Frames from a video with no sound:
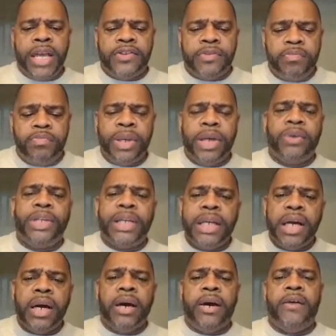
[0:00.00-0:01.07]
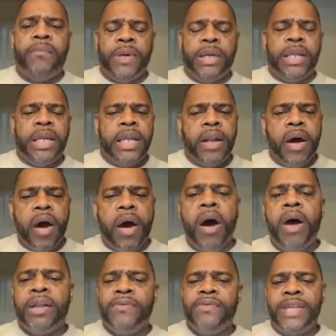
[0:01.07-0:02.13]
it's building up and, and
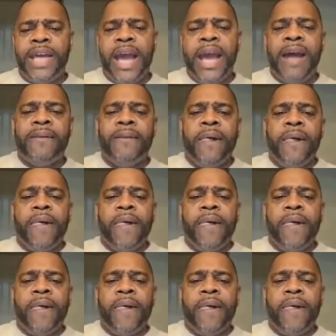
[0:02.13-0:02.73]
all of that.